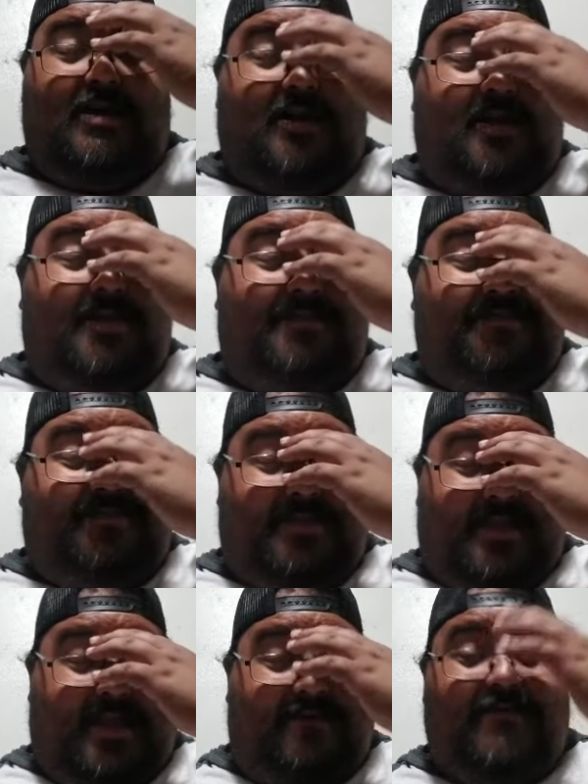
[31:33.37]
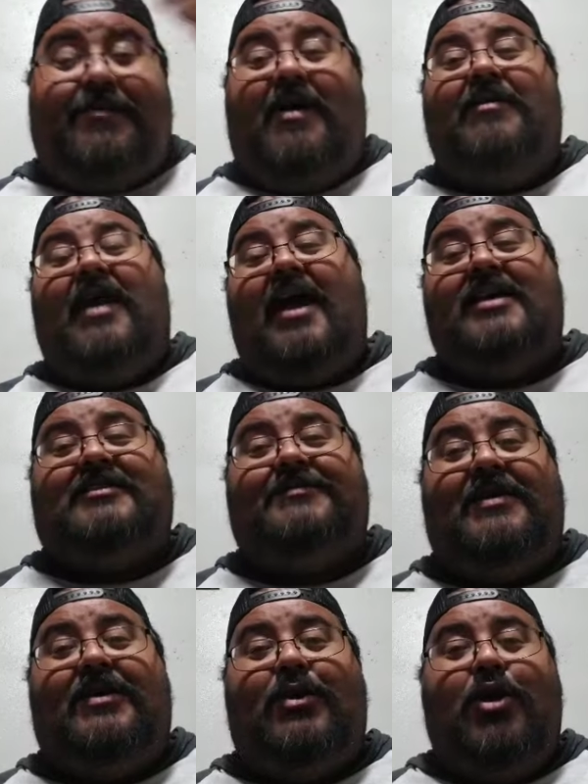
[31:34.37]
Um, if you probably asked
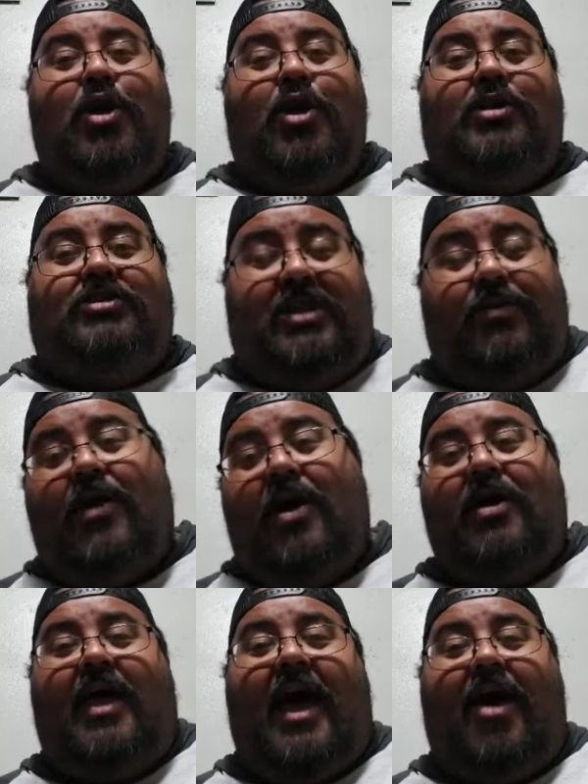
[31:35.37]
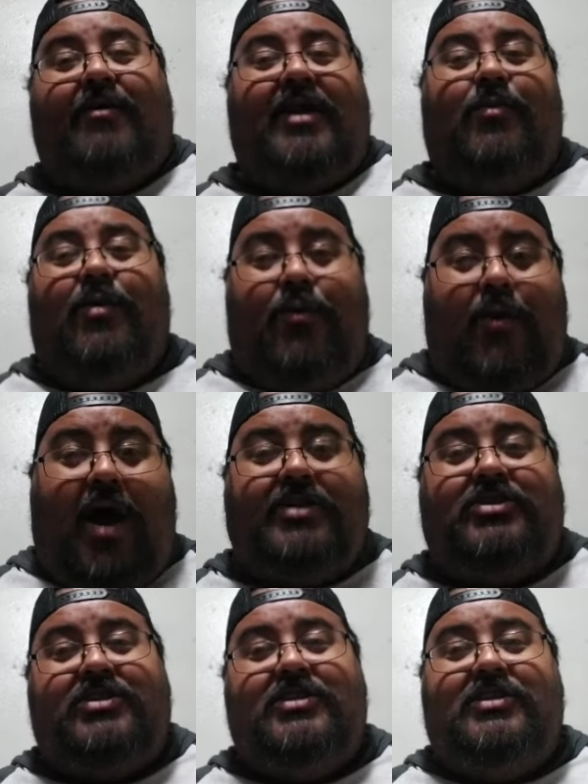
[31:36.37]
me, J-Rod, how can we
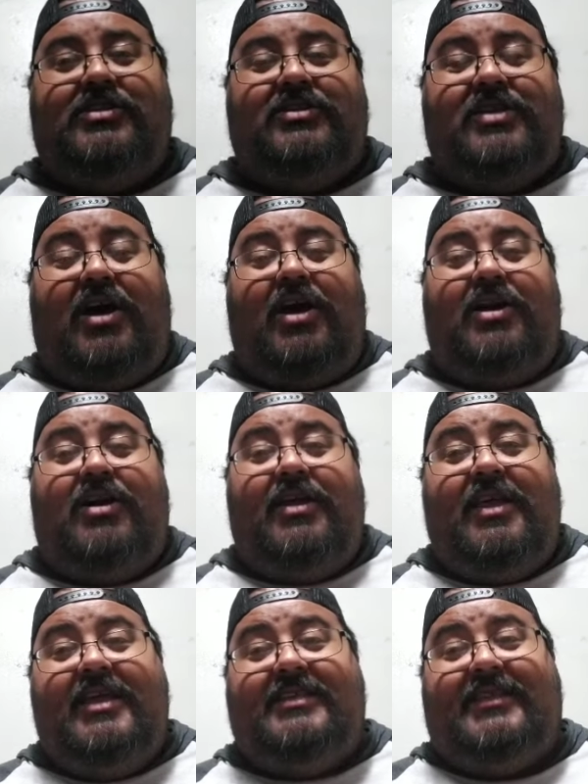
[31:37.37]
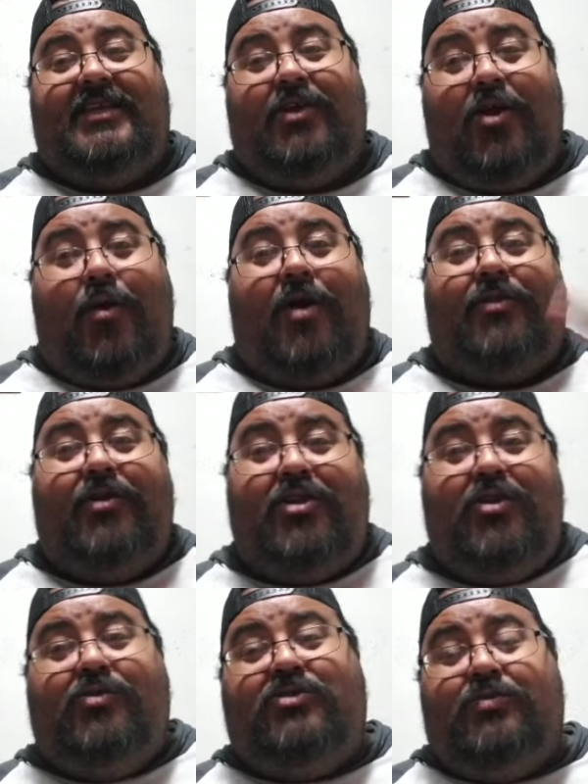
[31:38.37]
watch this? Uh, easy. Go on their
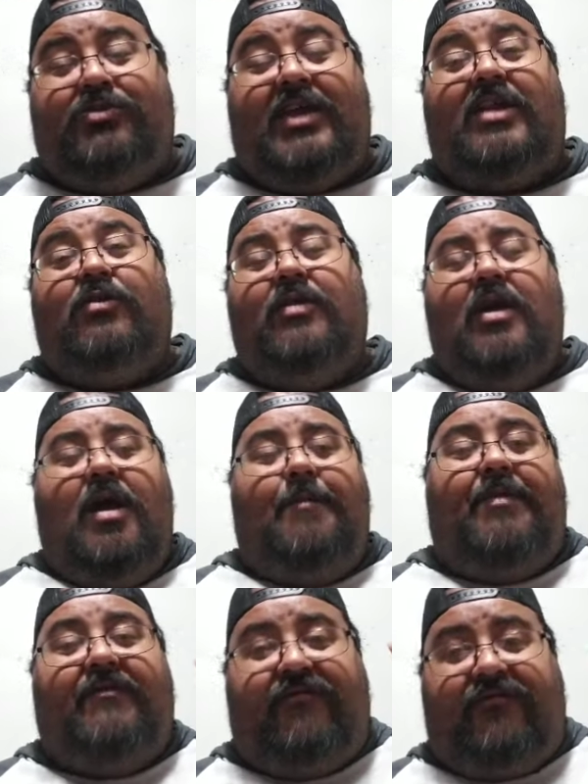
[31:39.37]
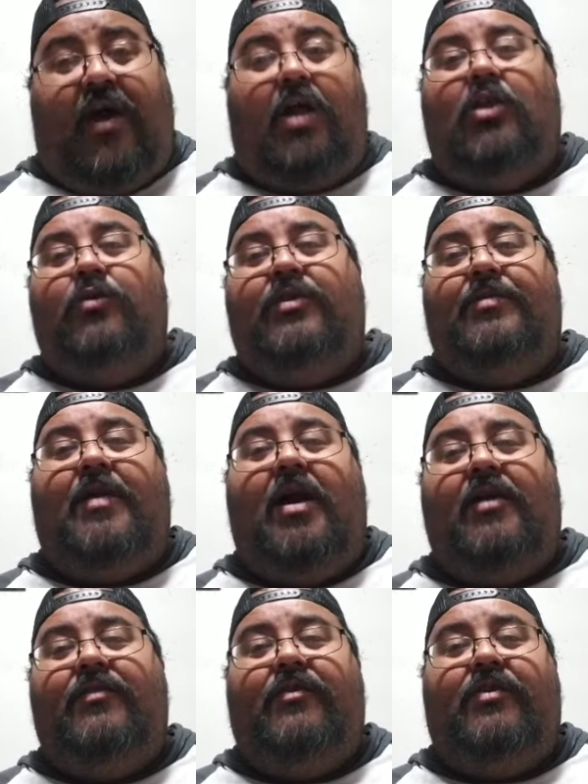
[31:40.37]
YouTube channel, but follow them
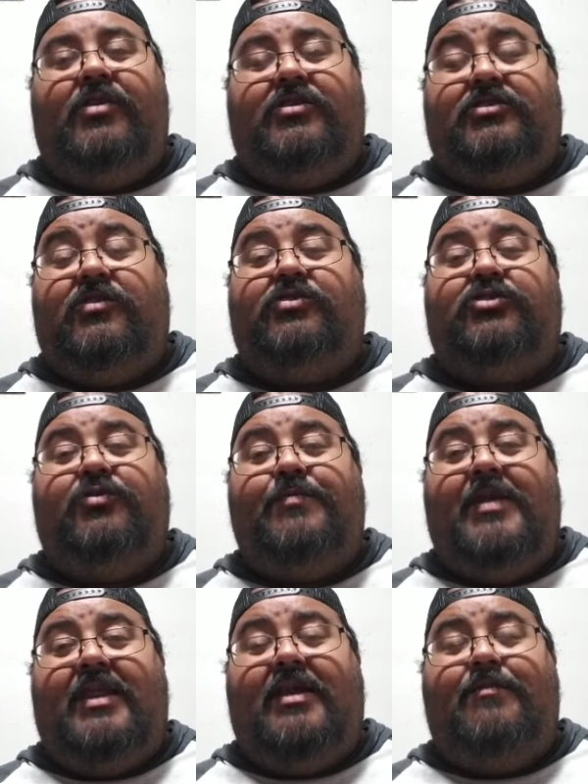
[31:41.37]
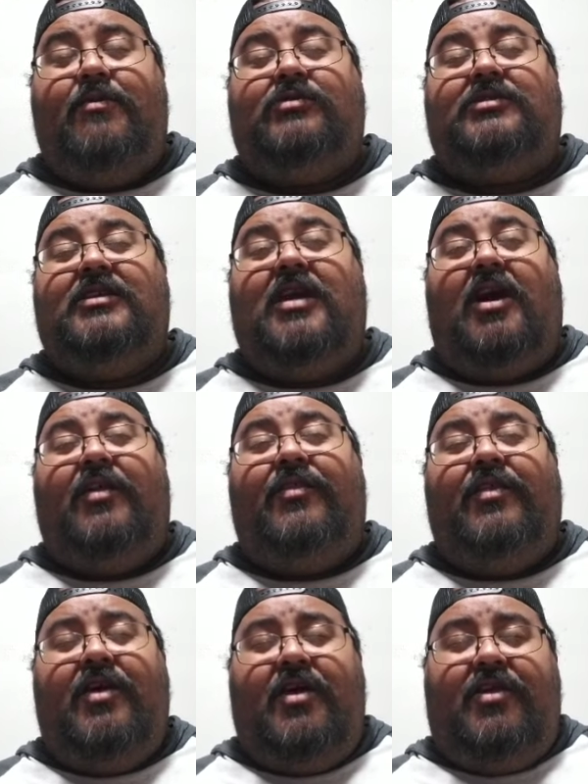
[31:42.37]
on their social media, mostly
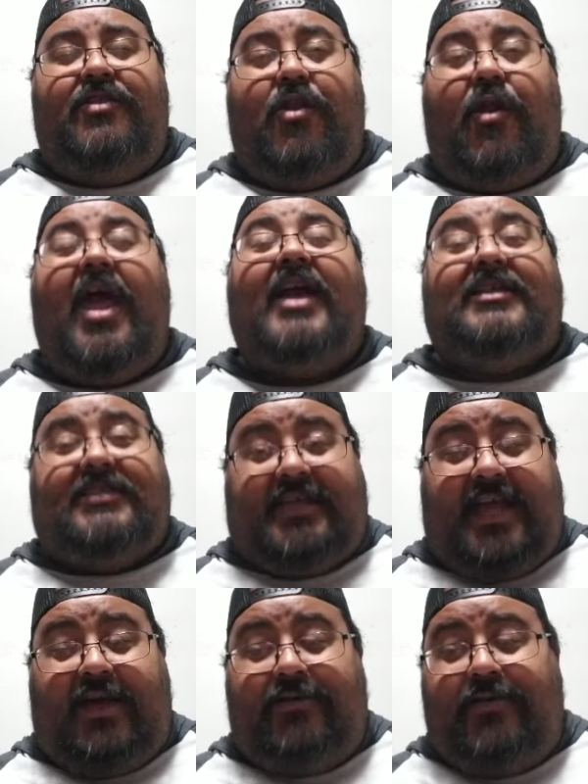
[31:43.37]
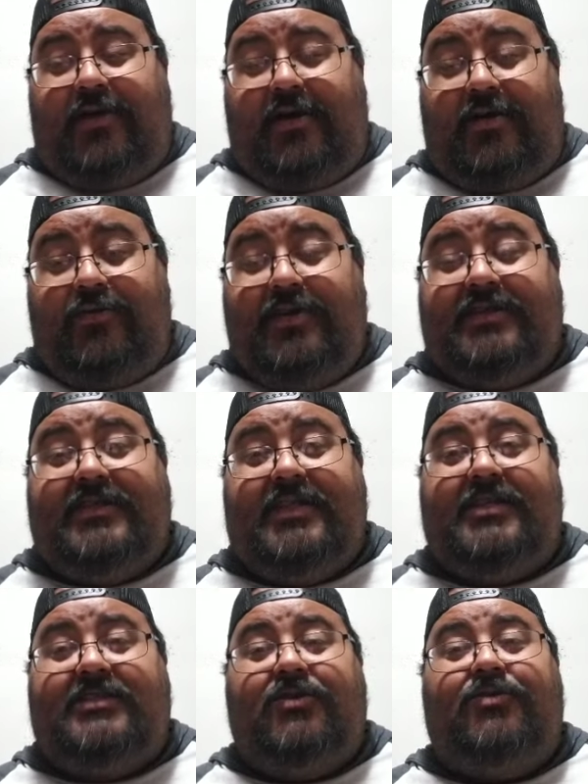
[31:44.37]
on their X account. Uh, reason
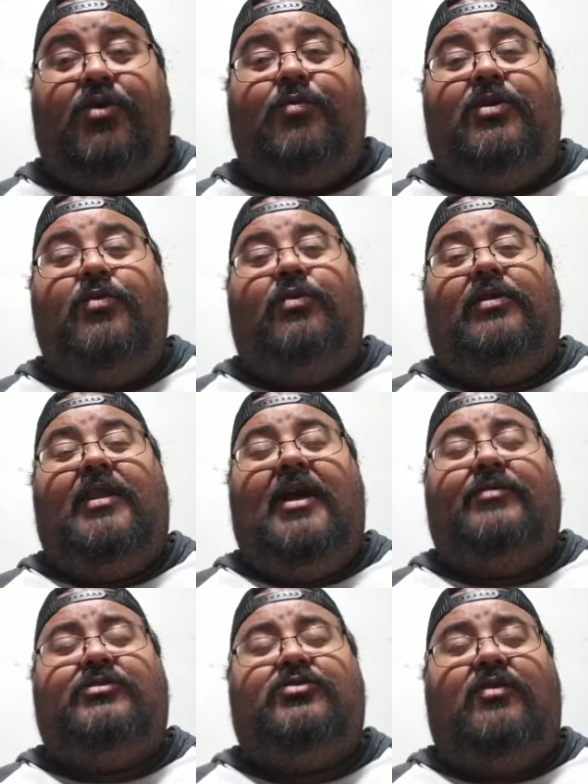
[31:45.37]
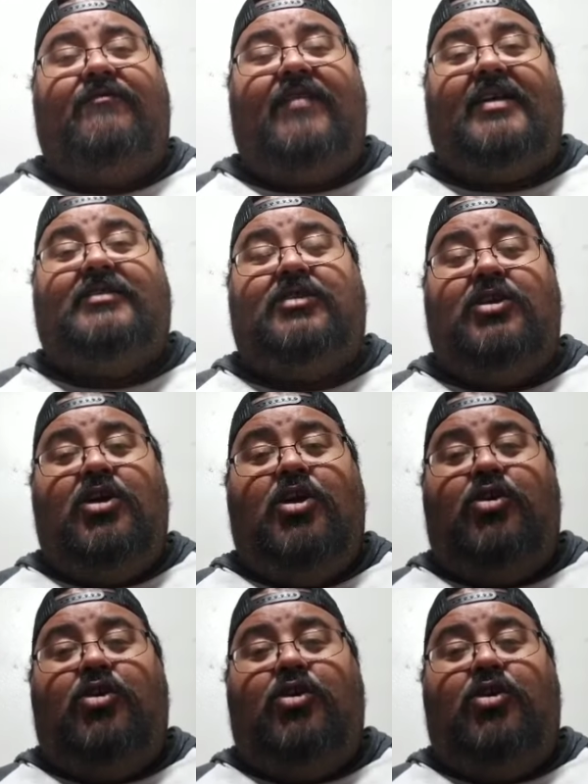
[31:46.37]
is they'll normally will announce their events.